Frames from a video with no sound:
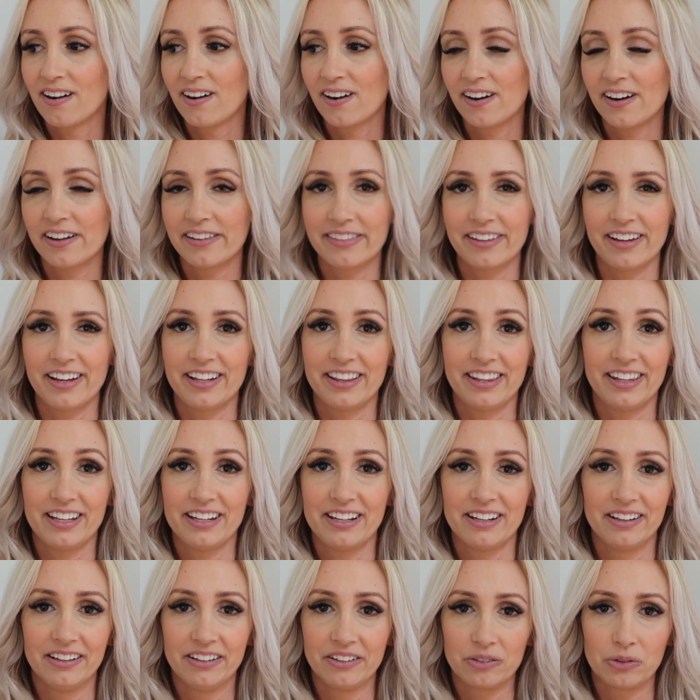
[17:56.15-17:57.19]
or thought that
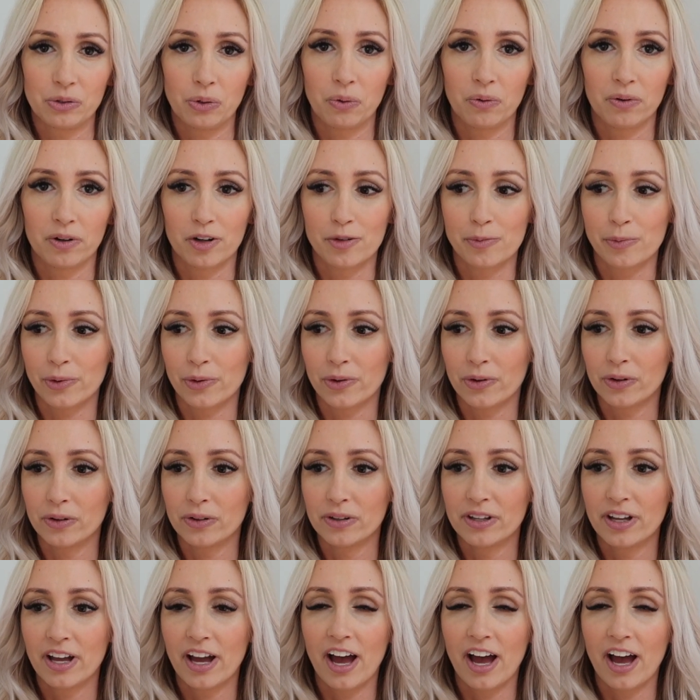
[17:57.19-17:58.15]
it looked horrible.